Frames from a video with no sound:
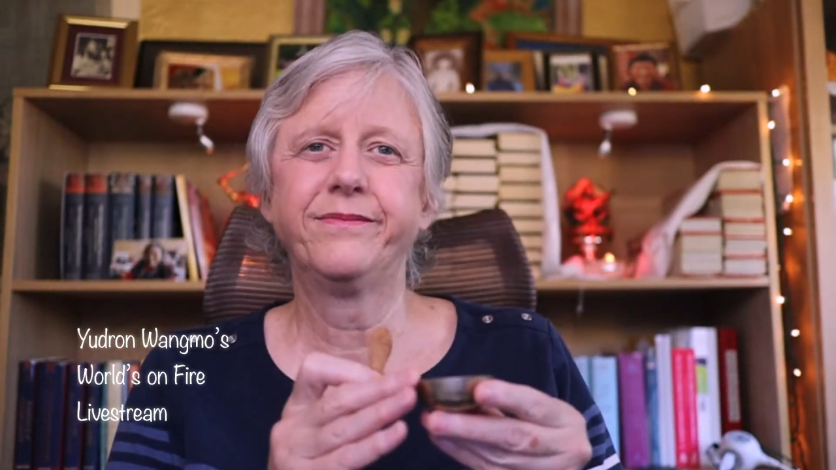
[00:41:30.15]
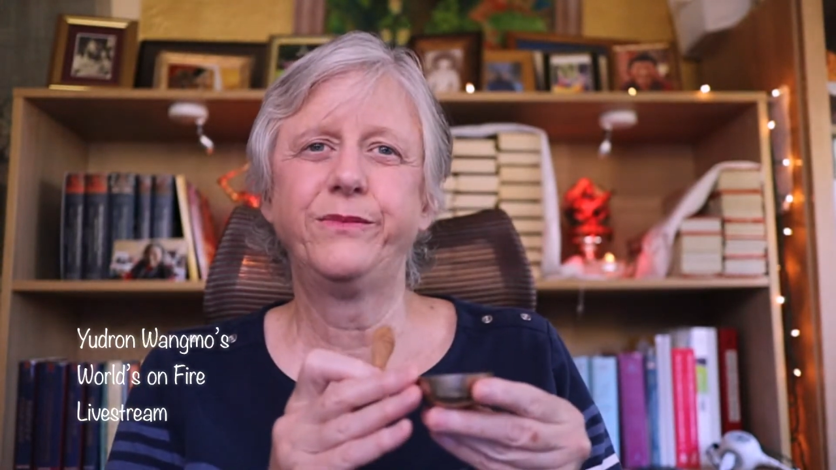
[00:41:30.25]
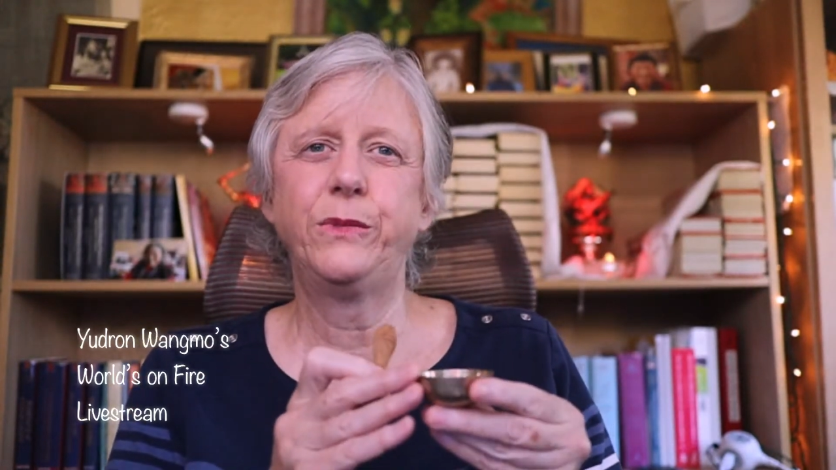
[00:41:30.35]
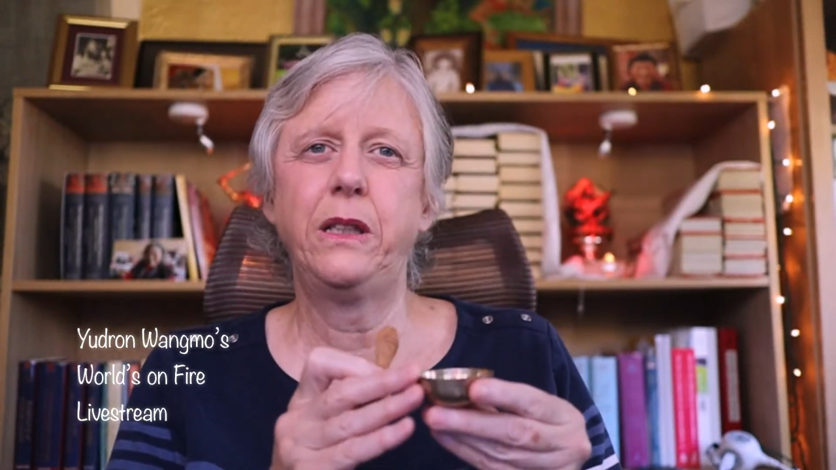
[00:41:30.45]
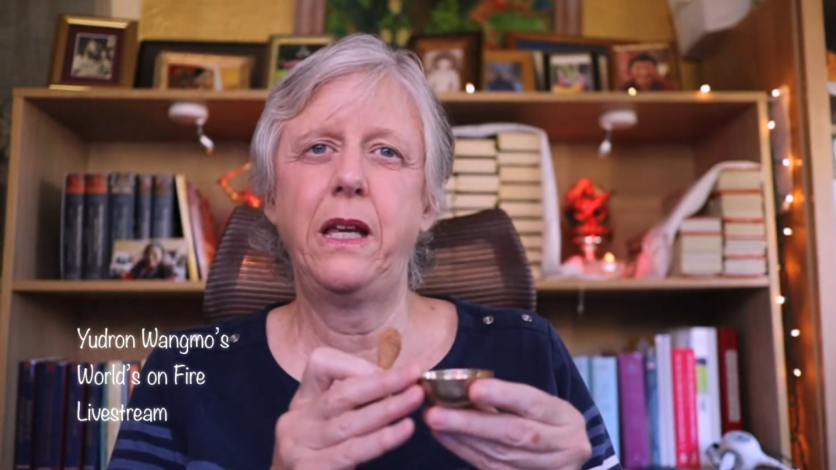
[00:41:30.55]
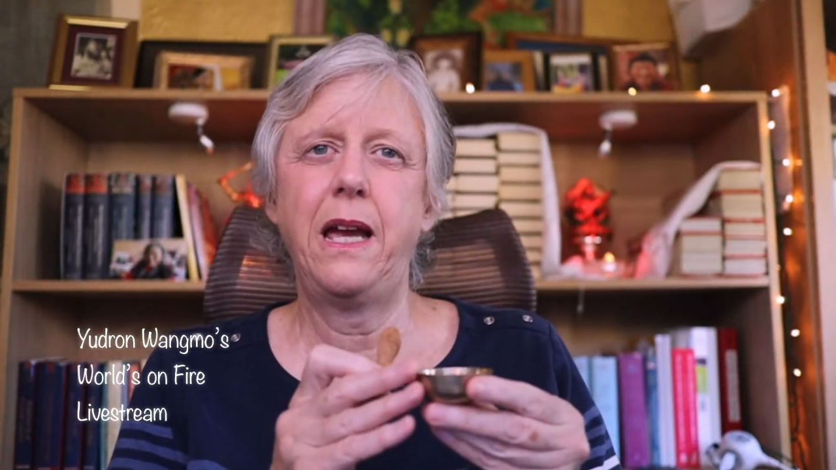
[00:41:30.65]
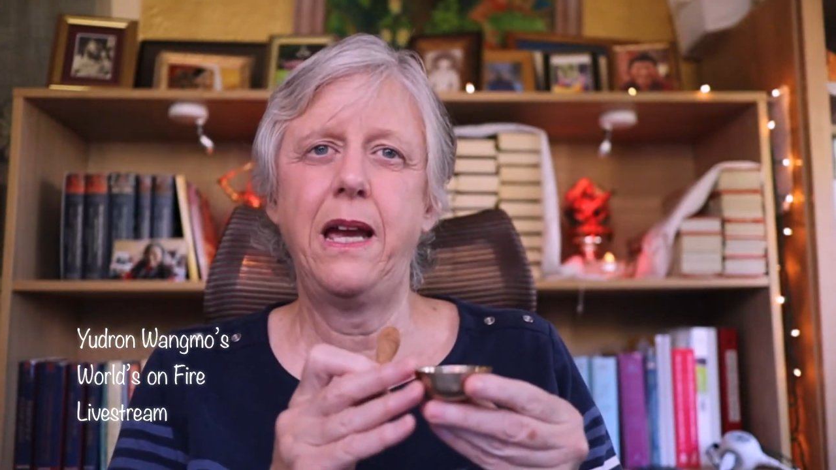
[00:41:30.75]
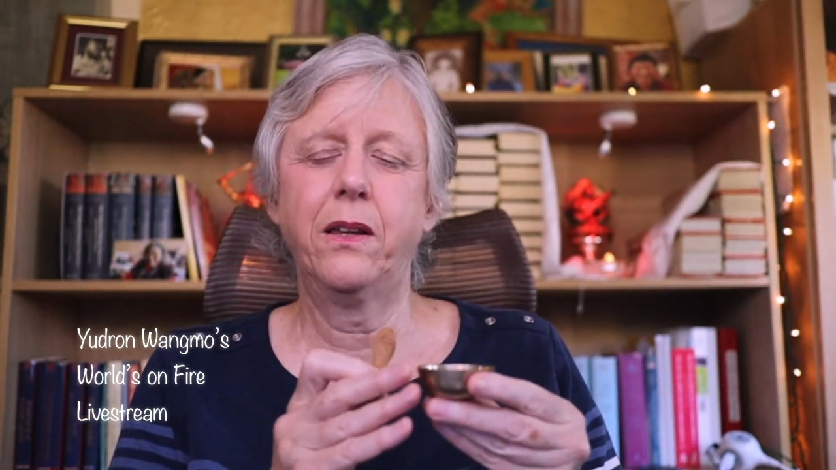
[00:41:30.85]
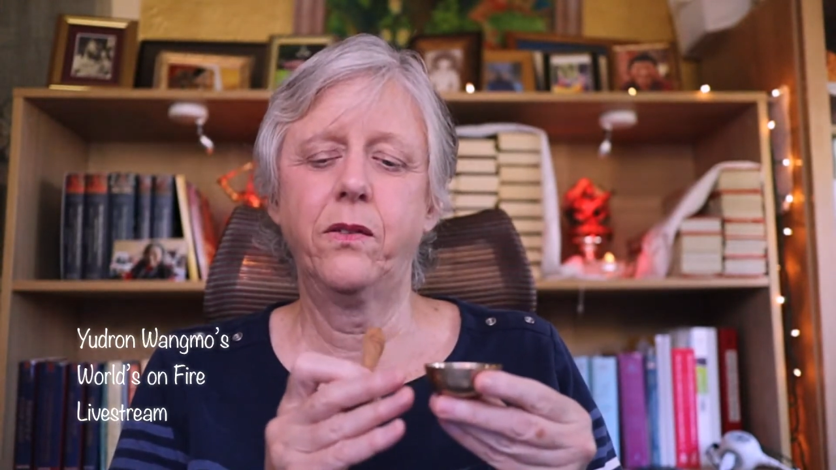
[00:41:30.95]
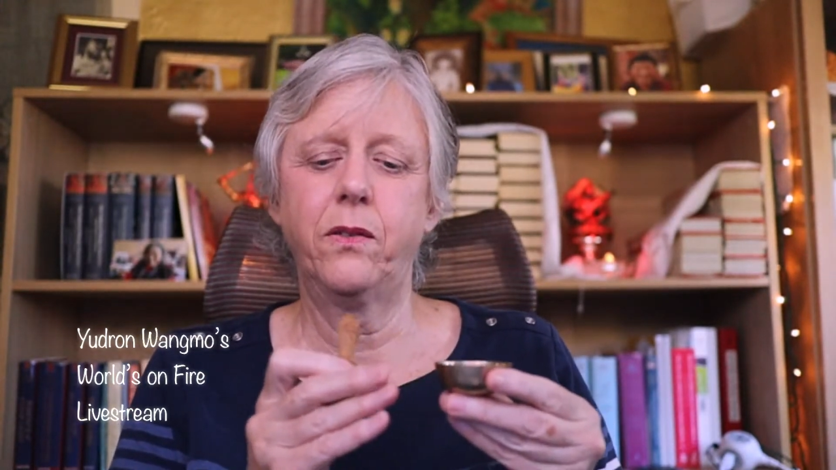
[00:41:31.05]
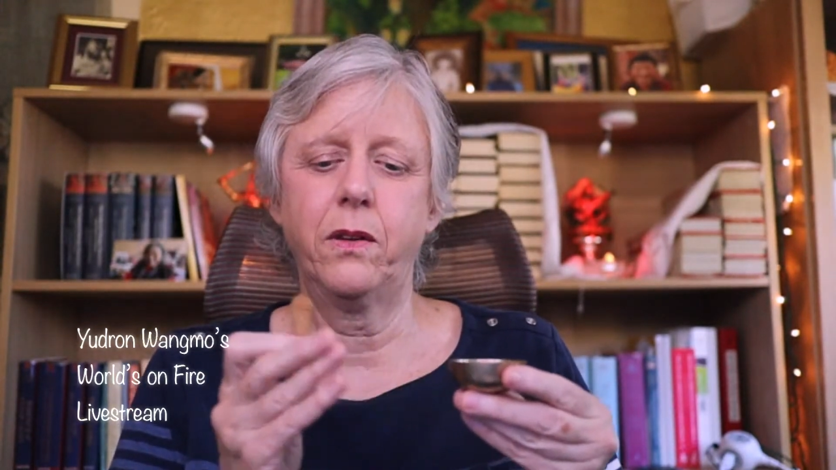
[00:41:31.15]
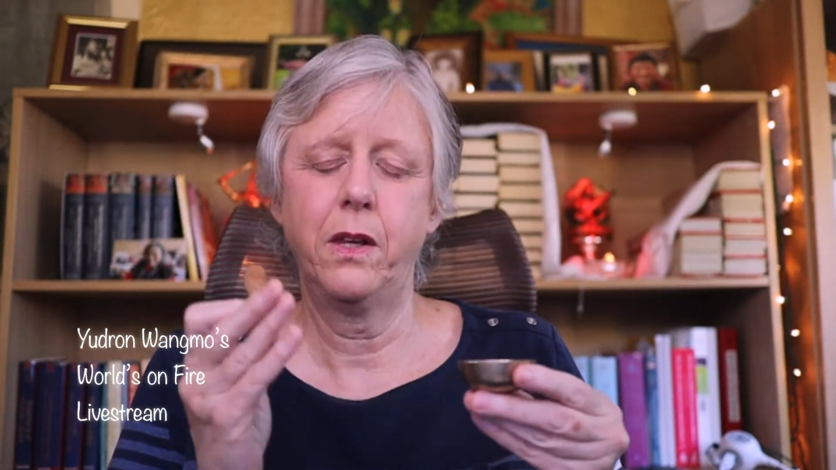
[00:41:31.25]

relax.